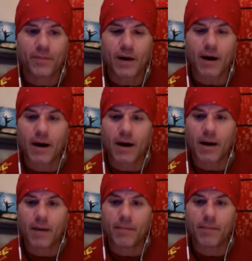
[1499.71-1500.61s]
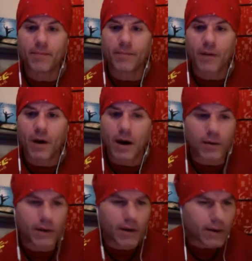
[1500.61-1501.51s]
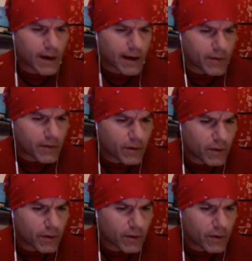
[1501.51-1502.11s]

Um, I'm going to have to do